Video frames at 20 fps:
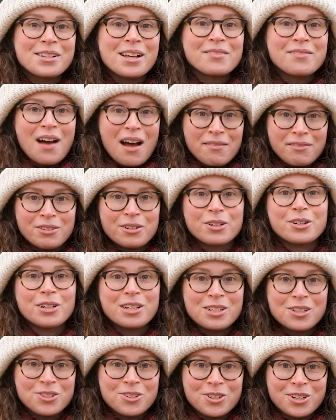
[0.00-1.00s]
of
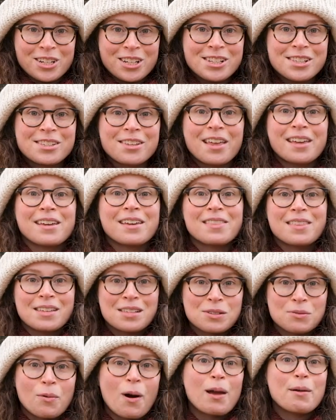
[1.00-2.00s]
evergreen trees, like
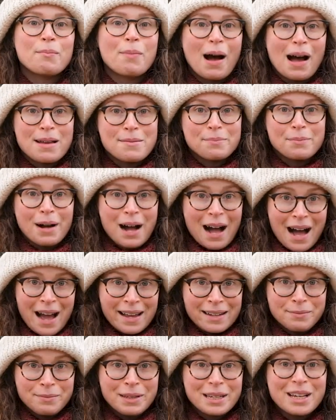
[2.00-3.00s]
this white pine
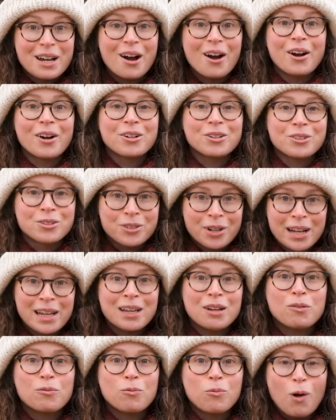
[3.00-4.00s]
behind me, are
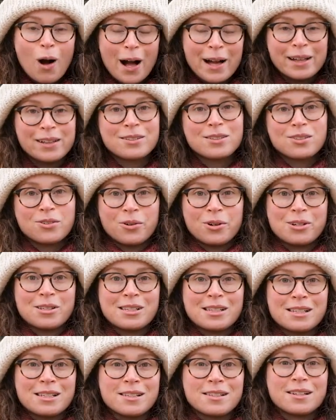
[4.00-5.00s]
great wild
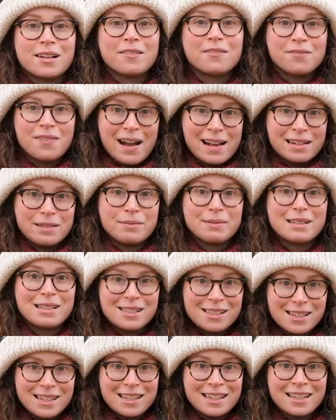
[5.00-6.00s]
sources of vitamin
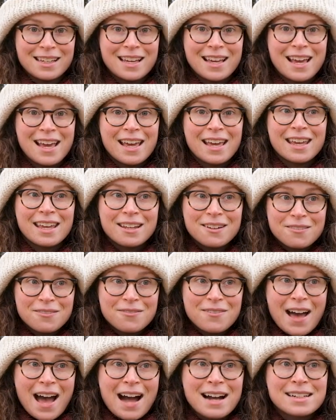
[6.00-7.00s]
C. In
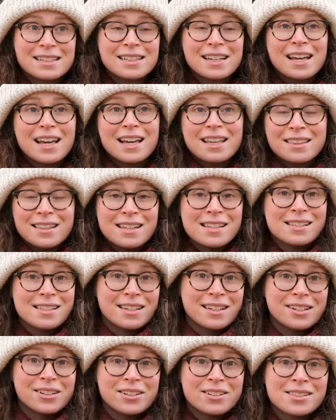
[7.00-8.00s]
fact, these
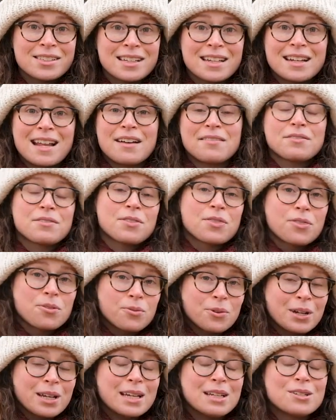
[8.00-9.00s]
needles can have
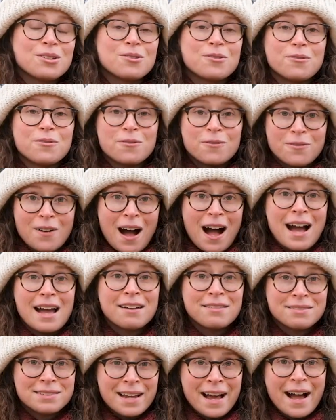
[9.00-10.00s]
3 to
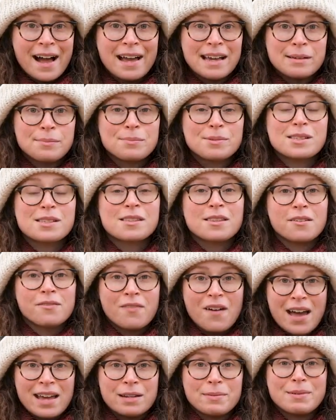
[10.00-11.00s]
5 times the
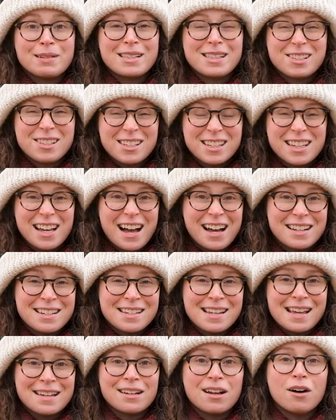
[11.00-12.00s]
vitamin C
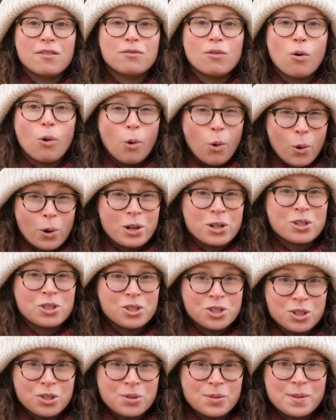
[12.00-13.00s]
content of
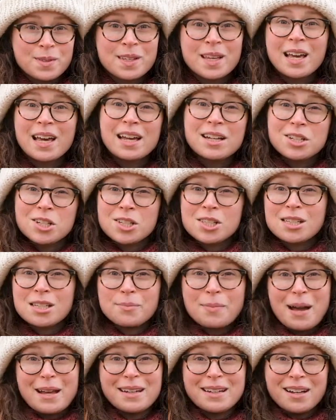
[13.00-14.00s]
orange juice, just
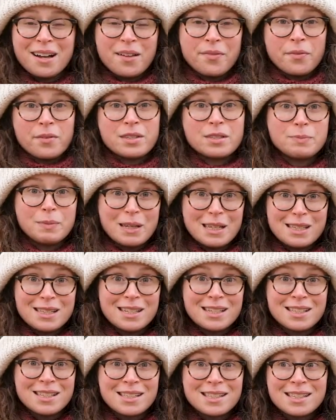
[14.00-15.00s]
depending on the
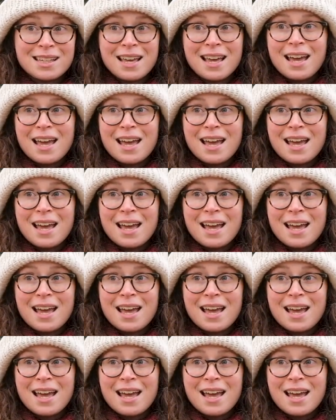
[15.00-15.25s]
species.